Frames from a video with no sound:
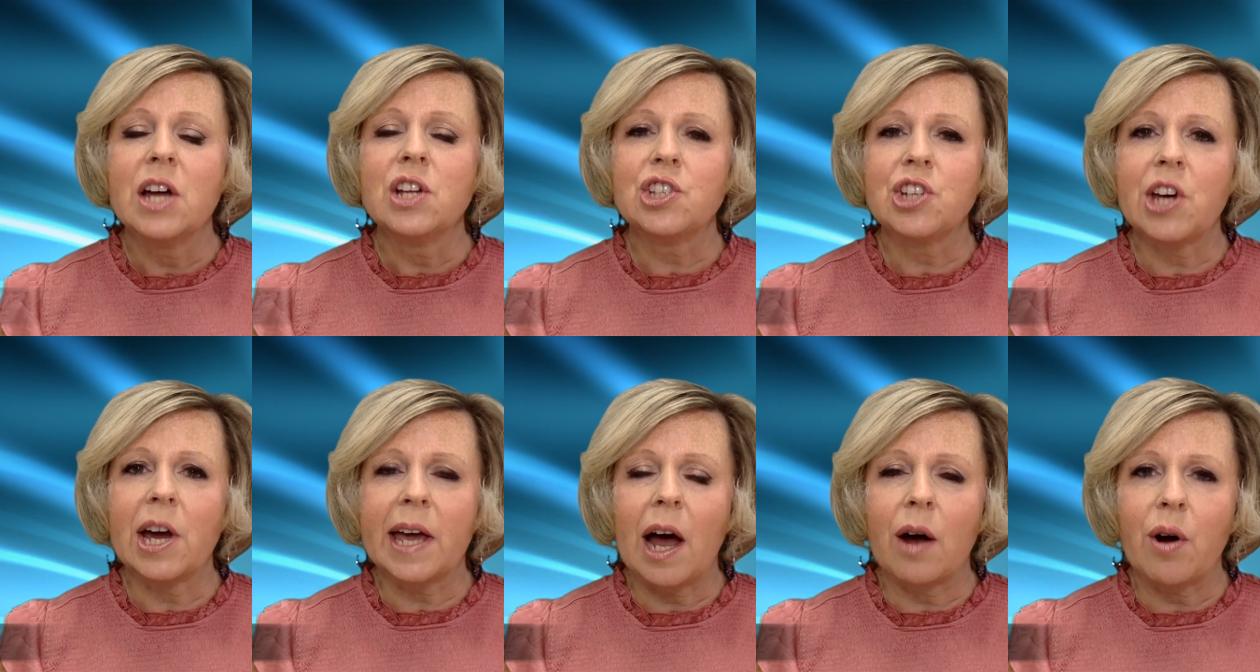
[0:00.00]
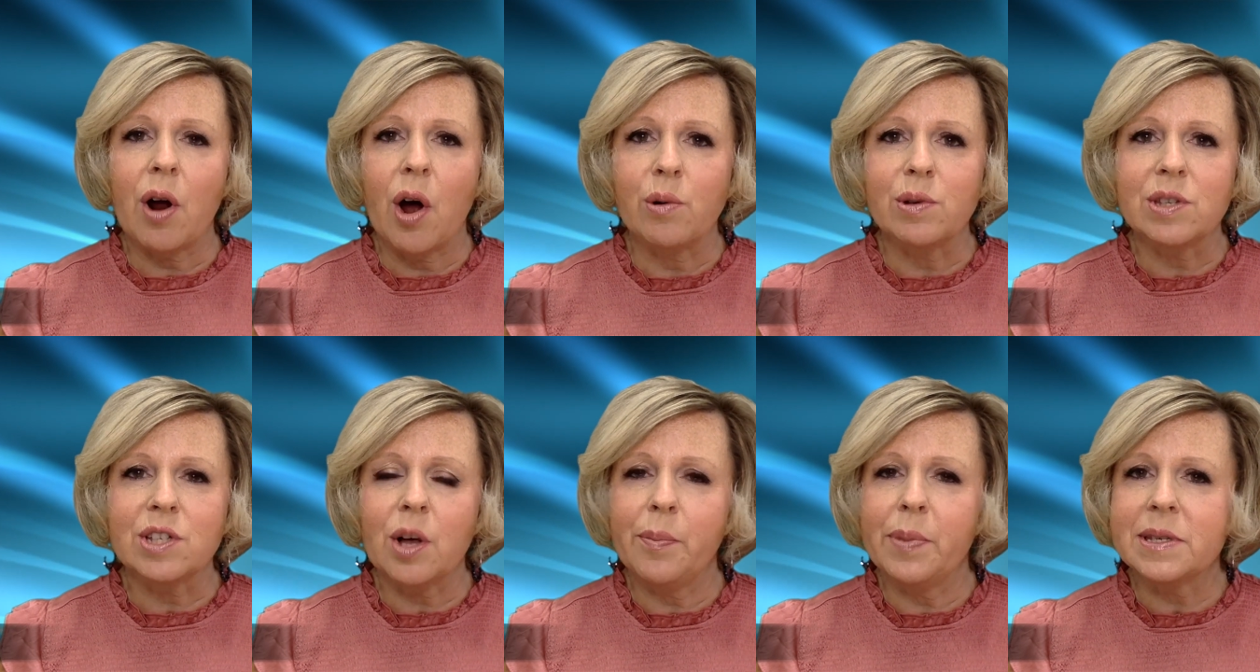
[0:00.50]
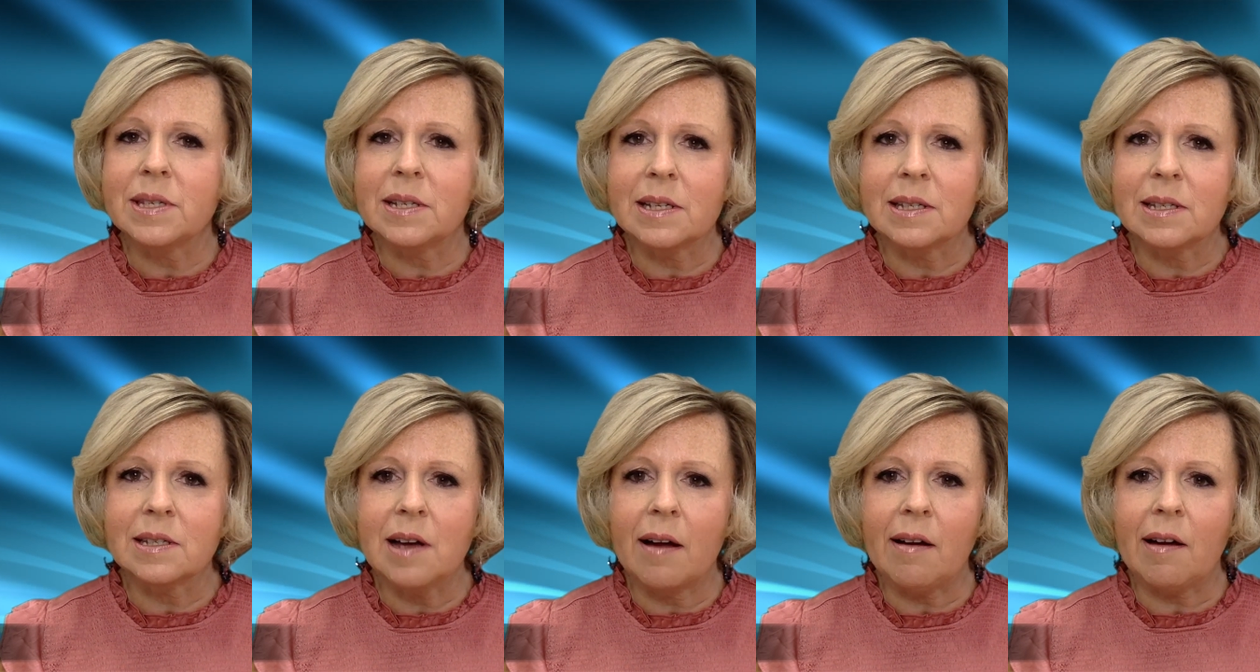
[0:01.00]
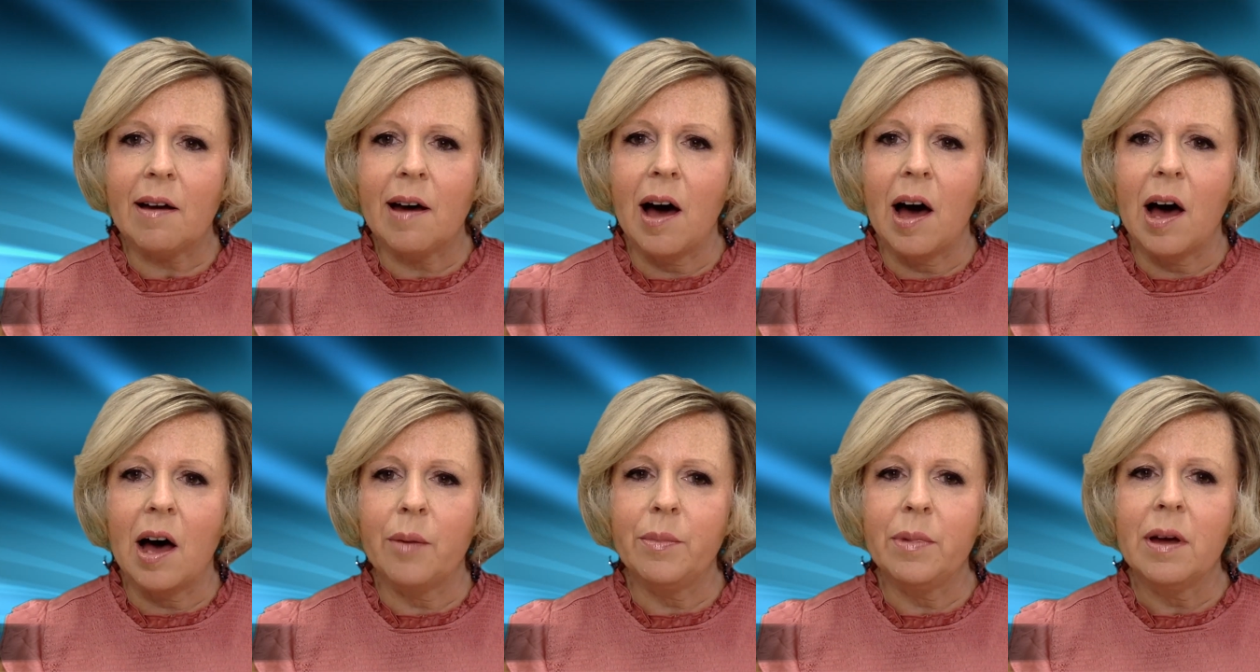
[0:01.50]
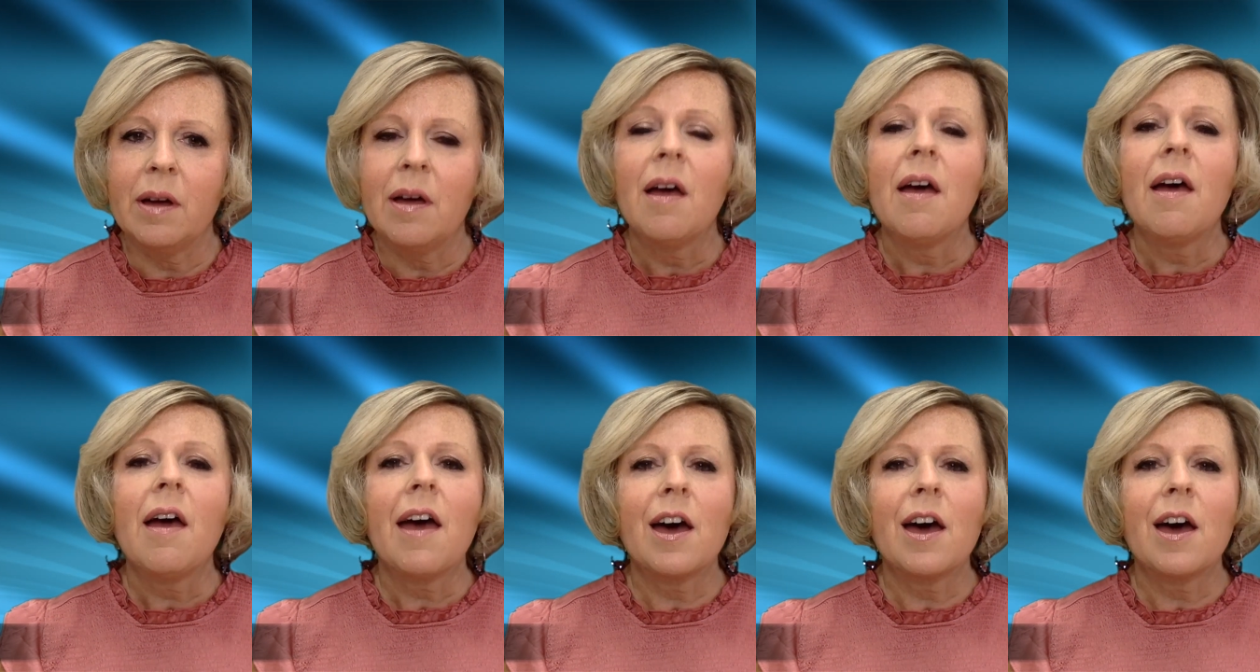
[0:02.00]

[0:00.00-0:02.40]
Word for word: check out hotel business dot com